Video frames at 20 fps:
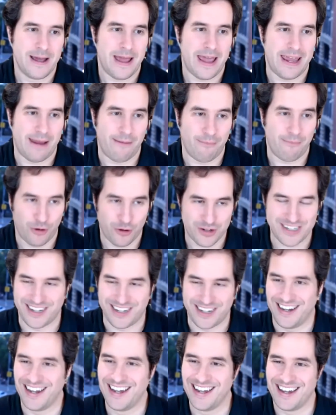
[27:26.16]
in
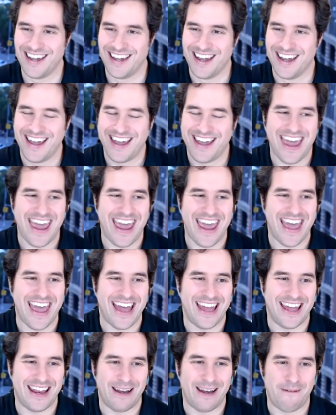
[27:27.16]
person.
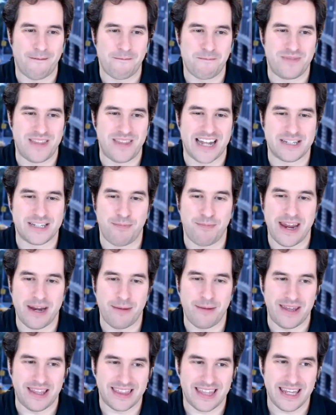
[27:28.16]
And that's
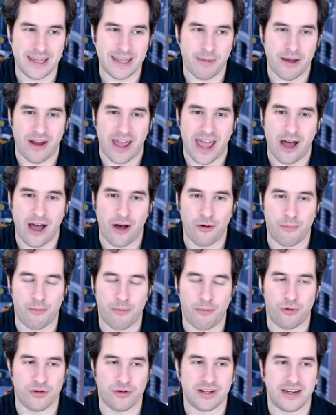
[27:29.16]
made me think about how
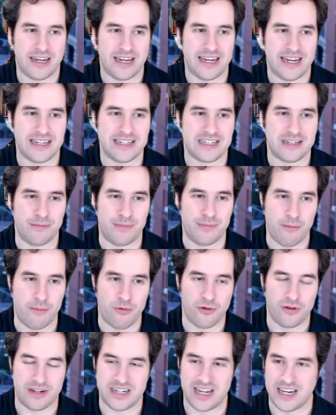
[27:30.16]
important it is to be
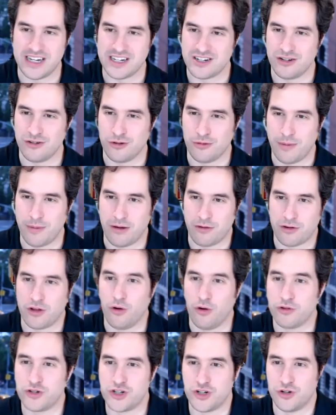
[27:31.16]
more intentional about
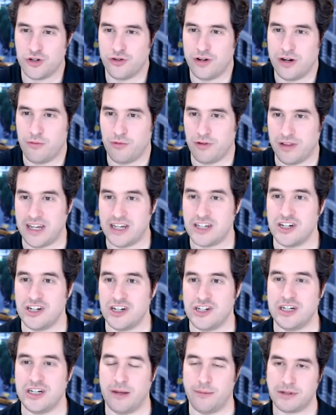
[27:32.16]
culture and
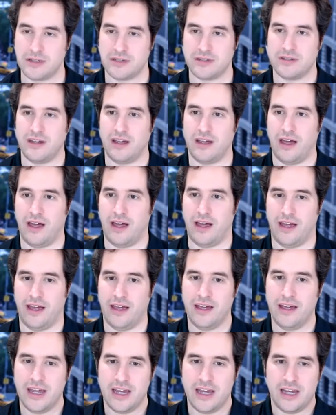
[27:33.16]
relationships.
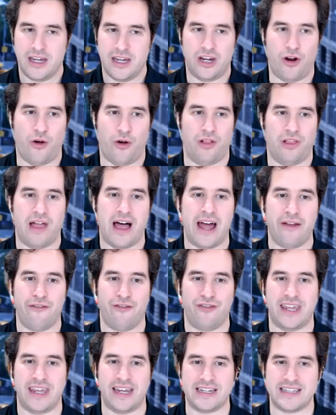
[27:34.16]
A lot
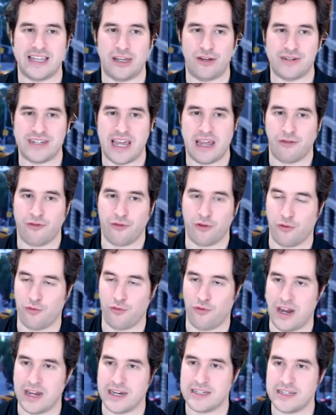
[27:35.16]
of things that you take for
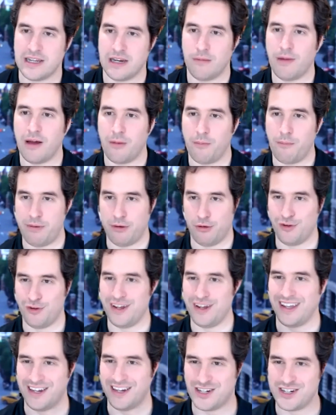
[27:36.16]
granted about
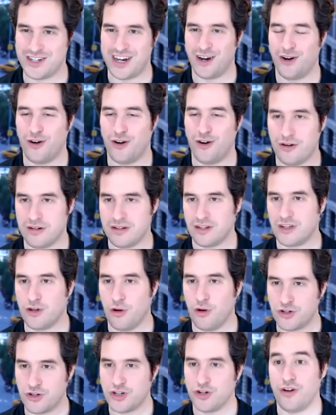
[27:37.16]
building a shared
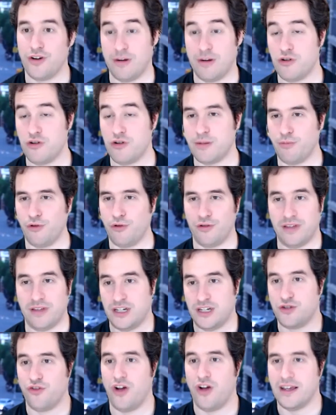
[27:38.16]
culture, and most importantly,
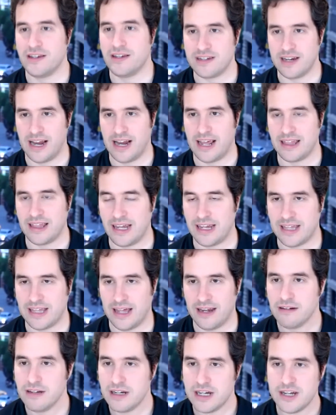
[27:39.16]
trust. And I think
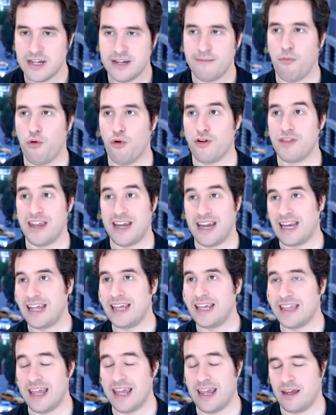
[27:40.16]
that more than
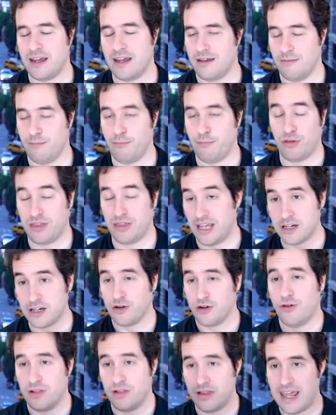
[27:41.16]
anything, both
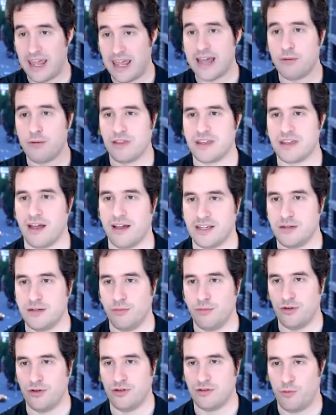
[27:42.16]
internally and with
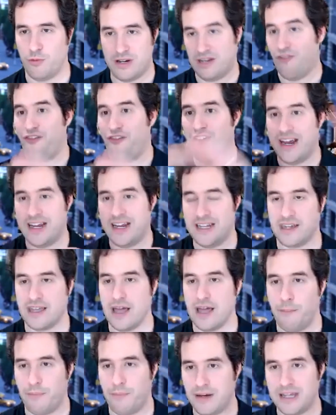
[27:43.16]
customers, what defines a
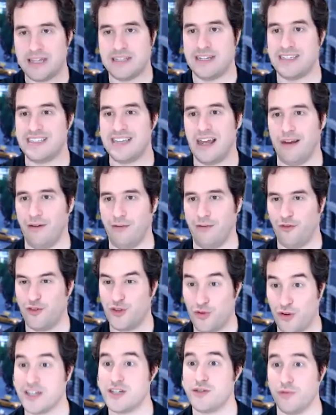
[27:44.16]
company is a set of
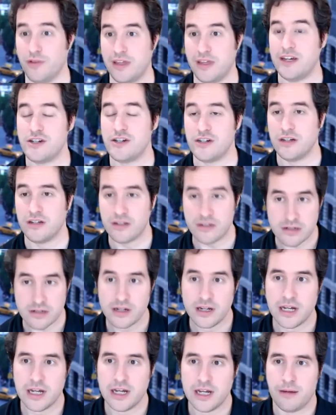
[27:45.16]
trust relations
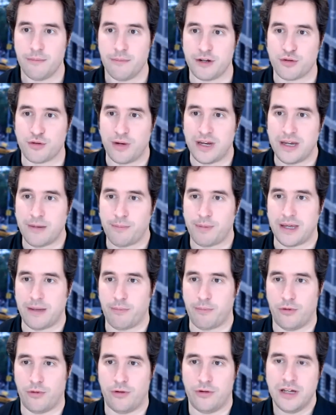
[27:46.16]
between
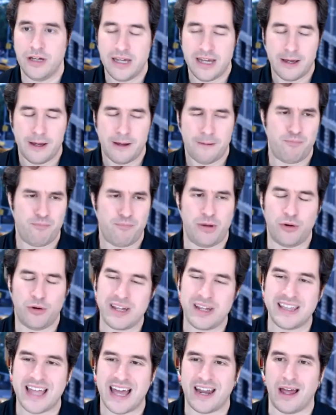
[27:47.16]
people.
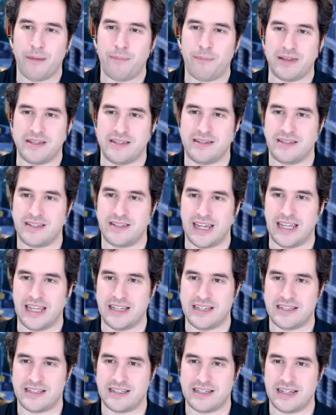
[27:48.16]
Building that up
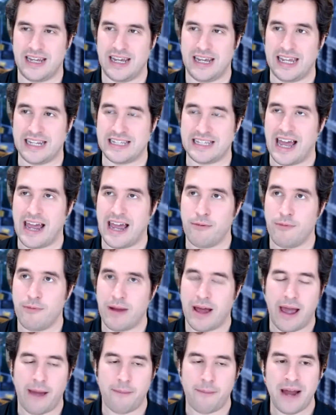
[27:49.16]

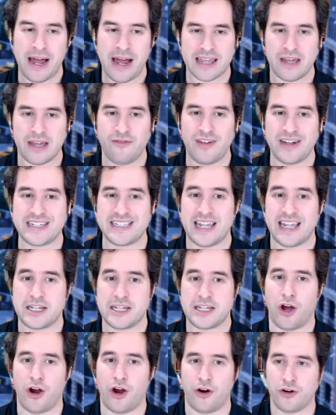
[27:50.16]
I'm not convinced that
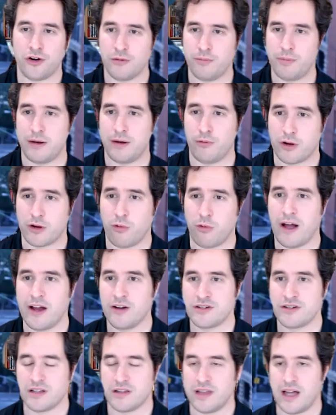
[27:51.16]
it's harder, but it
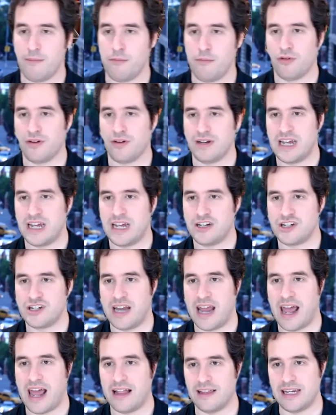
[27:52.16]
requires a lot more
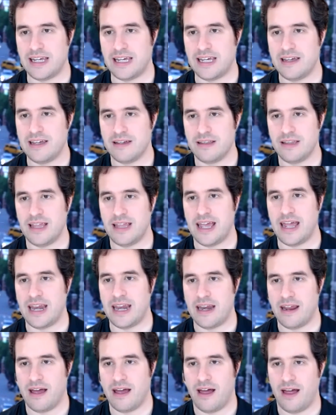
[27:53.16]
intentionality
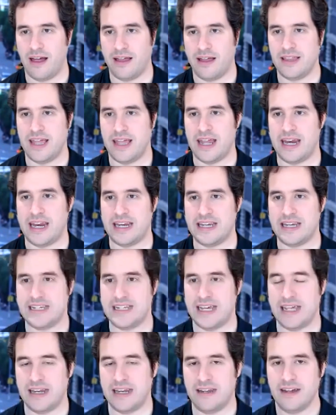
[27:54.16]
than it
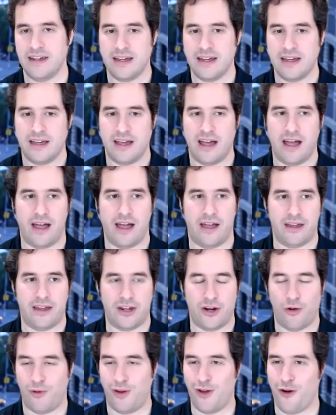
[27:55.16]
did.
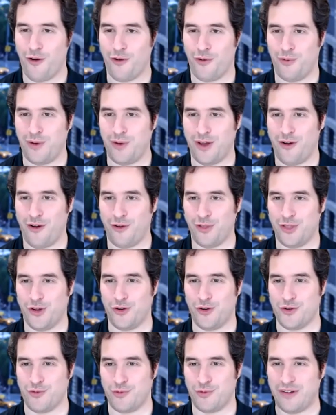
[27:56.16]
We all
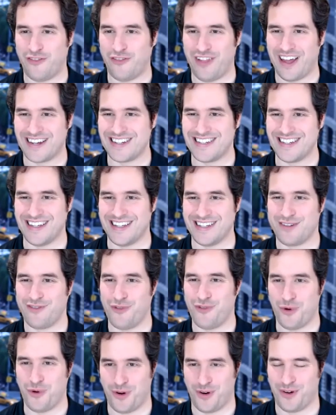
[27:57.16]
learned reflexes
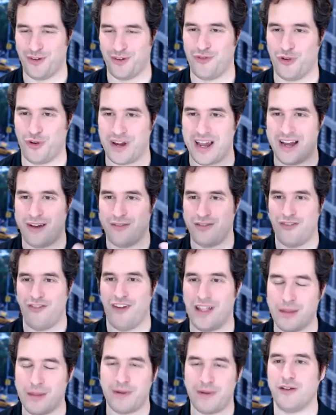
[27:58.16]
for kind of
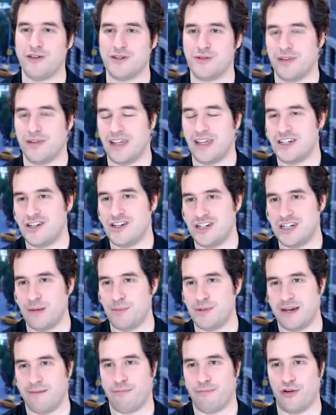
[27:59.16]
developing those
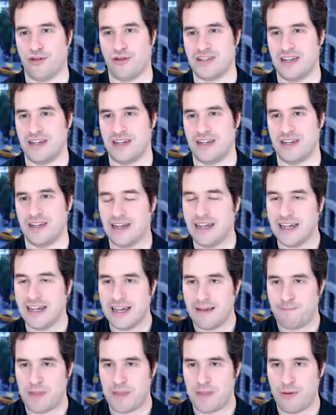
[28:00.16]
relationships in person, and
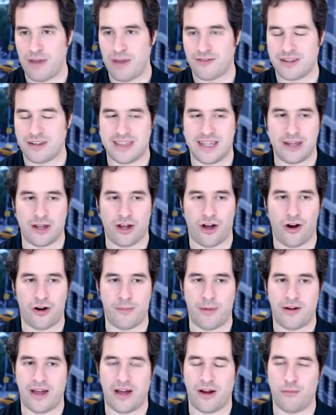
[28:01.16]
now we have to think hard
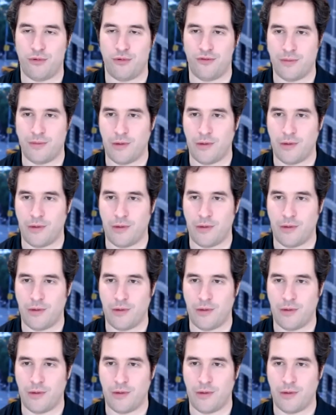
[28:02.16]
about how to move them